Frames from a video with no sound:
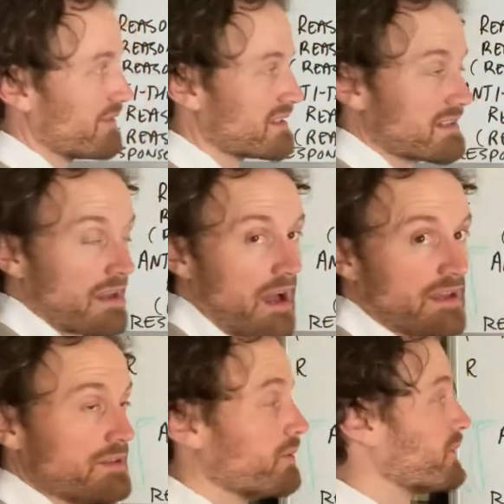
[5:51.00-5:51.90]
that's not
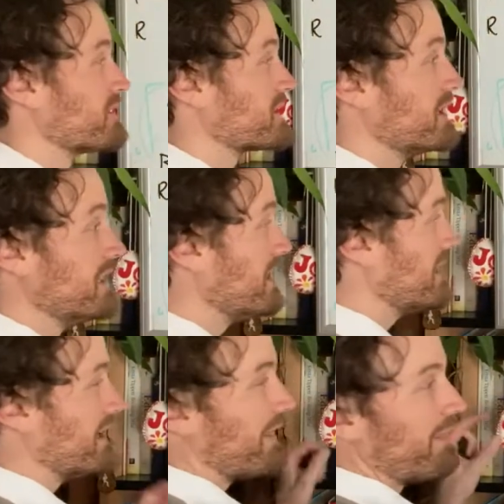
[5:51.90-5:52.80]
yours.
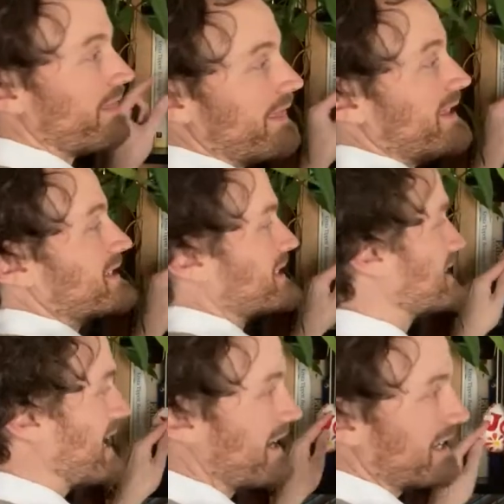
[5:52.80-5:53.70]
This is
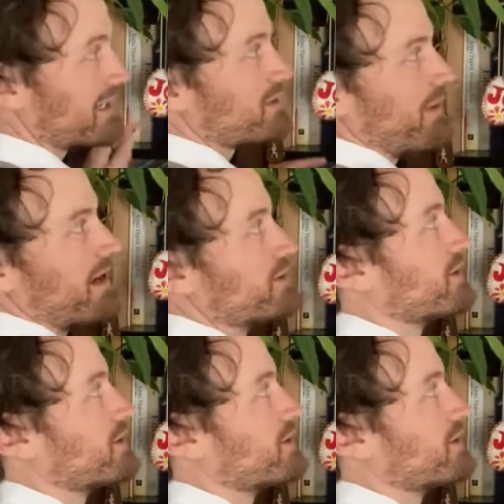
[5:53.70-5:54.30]
how to expand